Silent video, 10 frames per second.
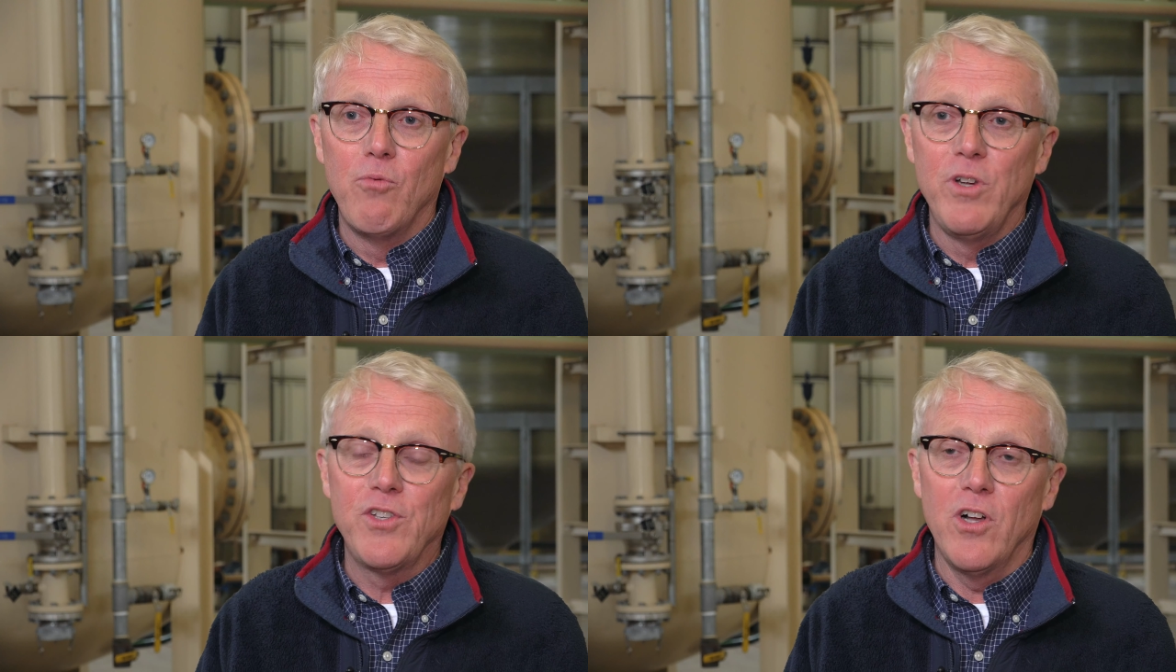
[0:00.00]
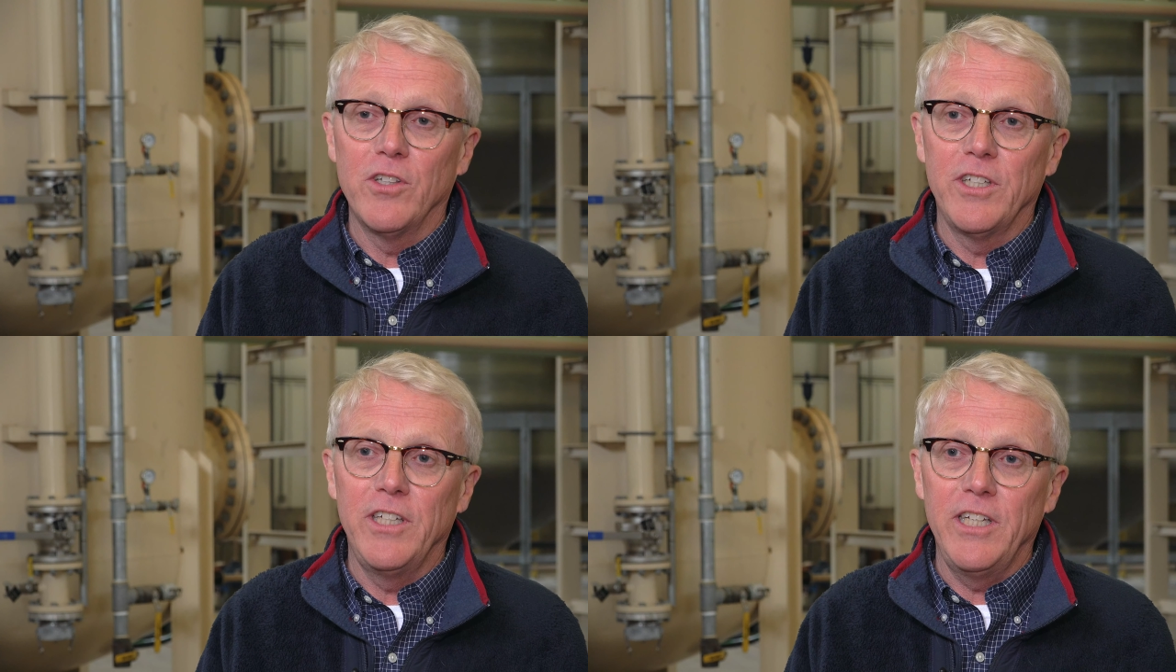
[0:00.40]

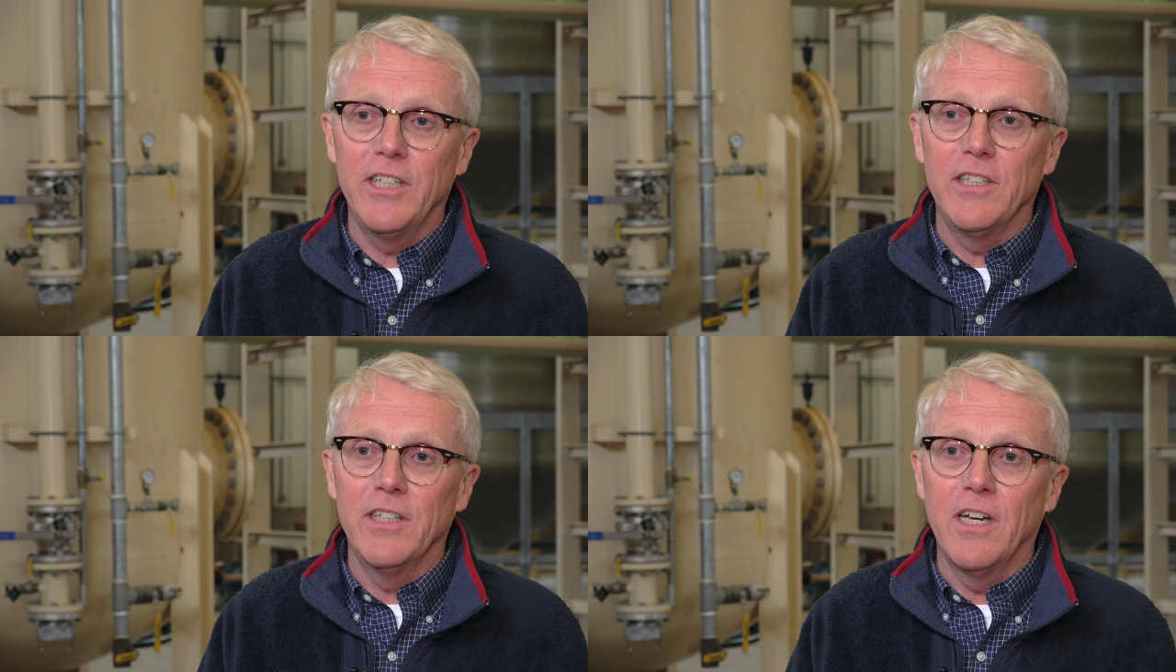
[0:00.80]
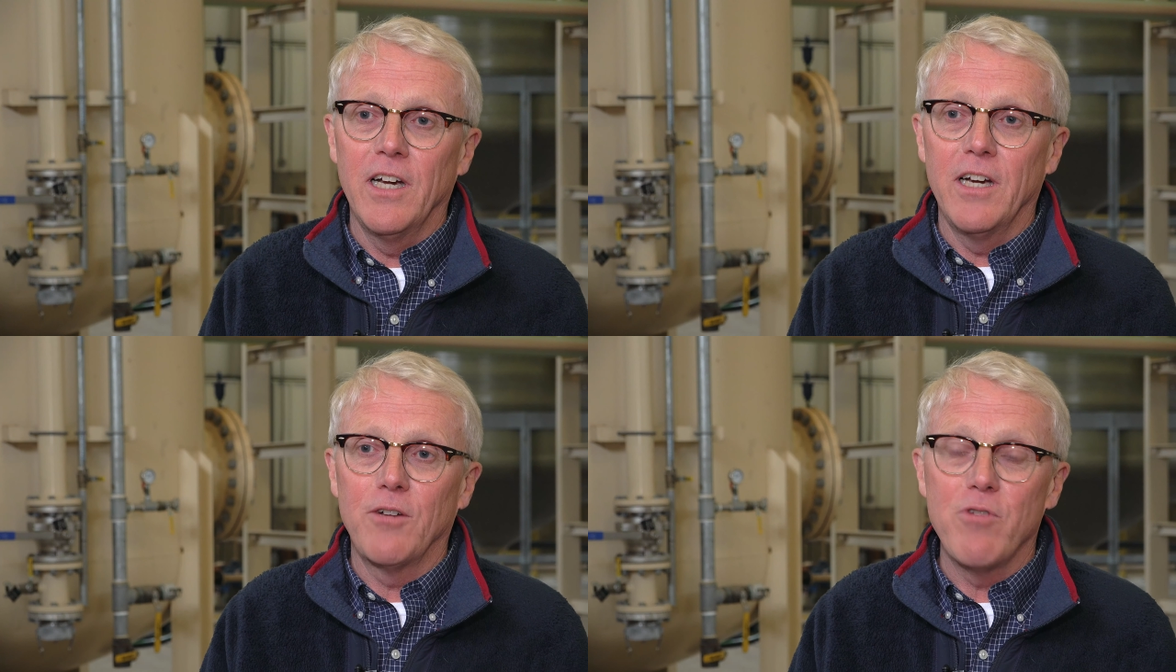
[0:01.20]
resulted in
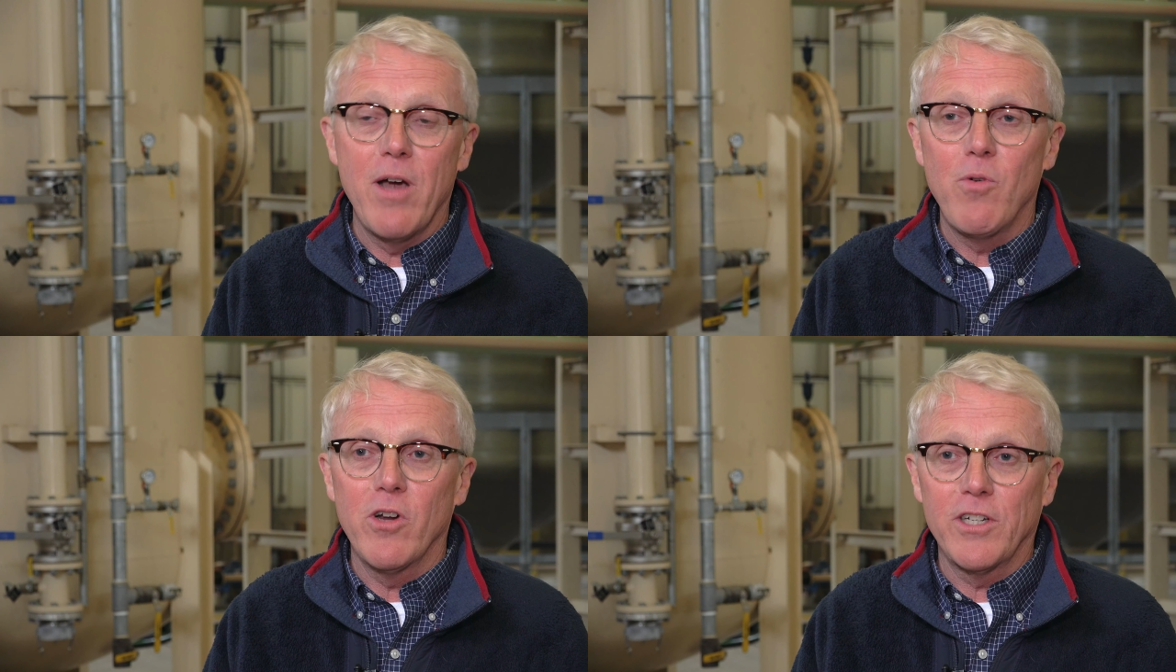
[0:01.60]
groundwater